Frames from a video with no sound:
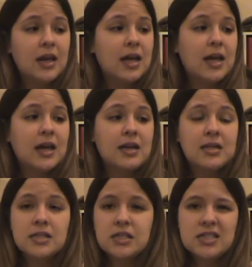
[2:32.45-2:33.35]
and it
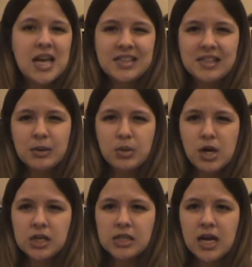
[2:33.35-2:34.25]
doesn't taste like
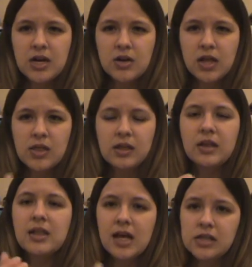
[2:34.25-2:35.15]
peroxide or anything
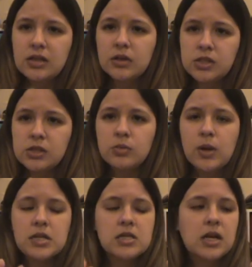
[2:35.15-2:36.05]
like that as long as you
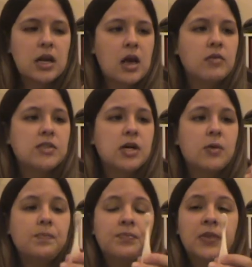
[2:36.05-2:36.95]
rinse it enough.
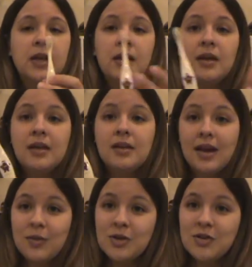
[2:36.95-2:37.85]
So
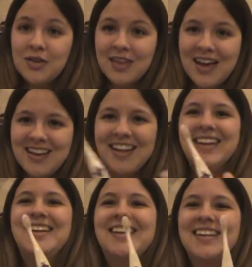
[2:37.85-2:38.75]
now we're doing that.
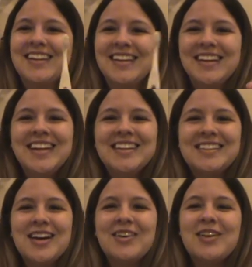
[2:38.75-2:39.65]

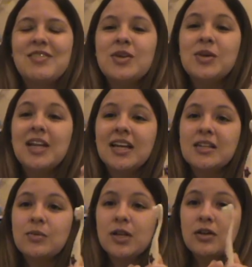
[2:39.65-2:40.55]
So if you would like
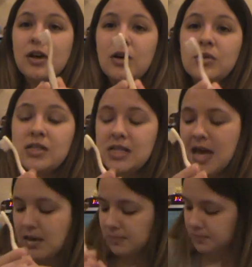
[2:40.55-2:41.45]
to win your own
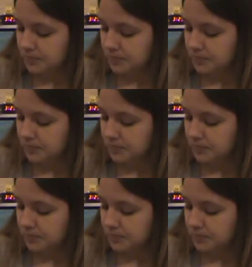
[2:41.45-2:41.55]
set,